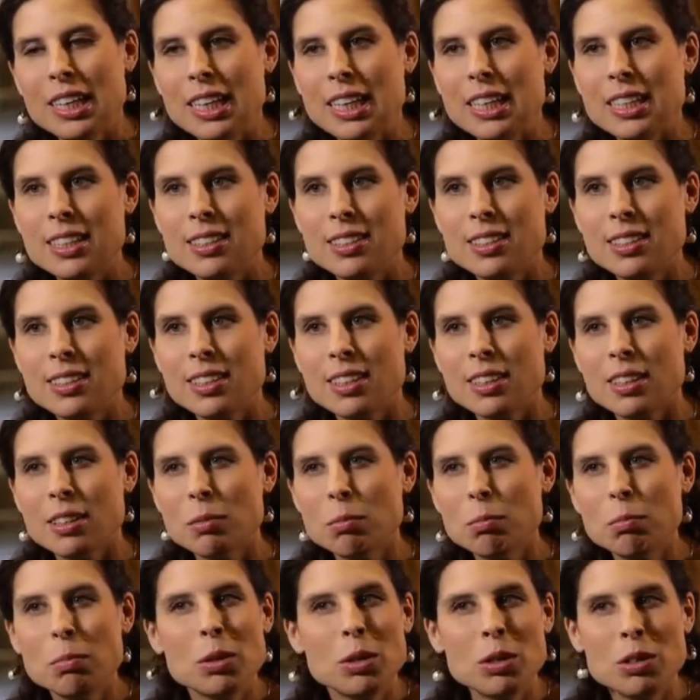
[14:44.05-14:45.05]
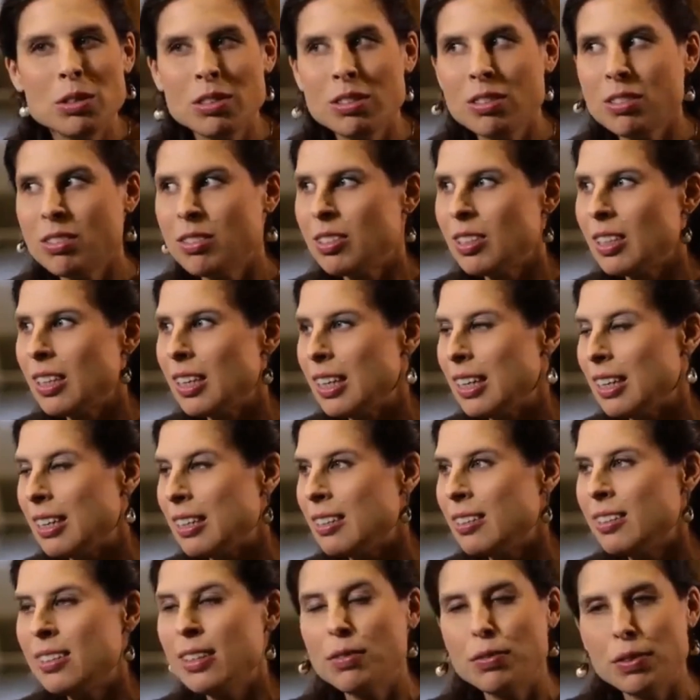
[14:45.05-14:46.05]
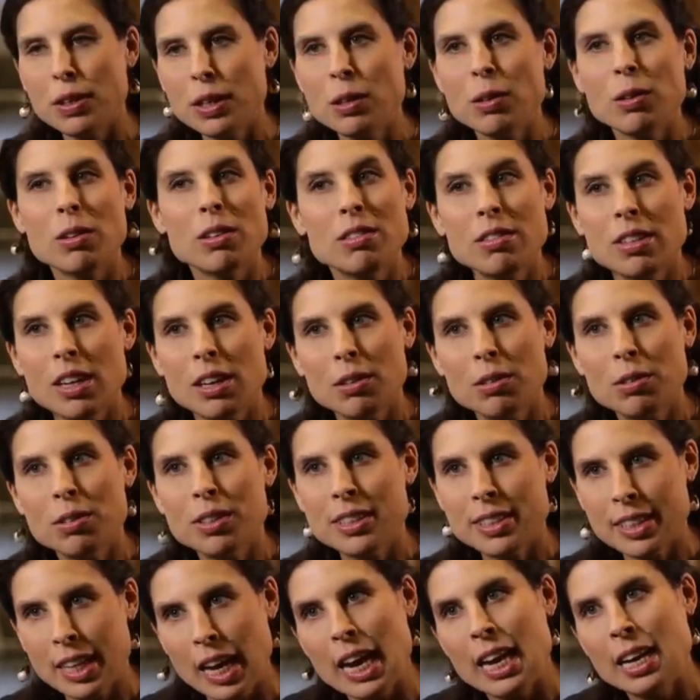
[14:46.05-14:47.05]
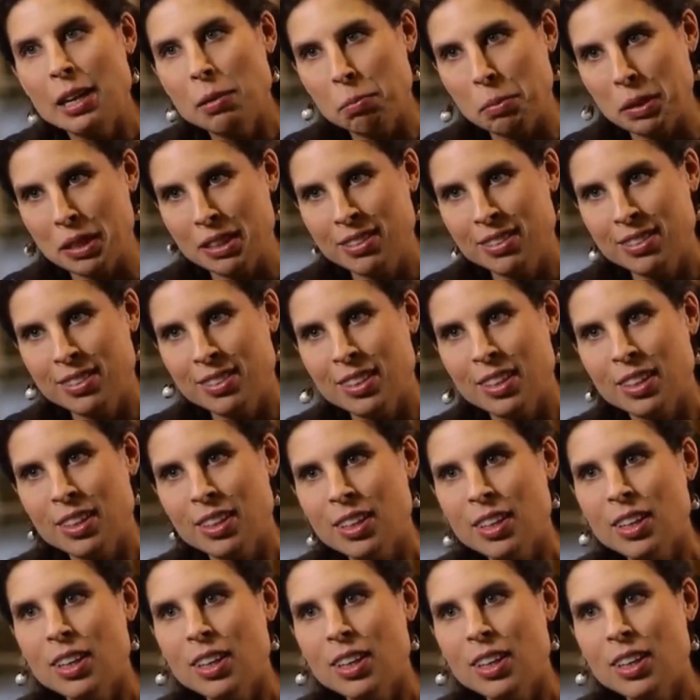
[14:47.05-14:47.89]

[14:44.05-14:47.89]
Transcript: its most difficult terrorist elements.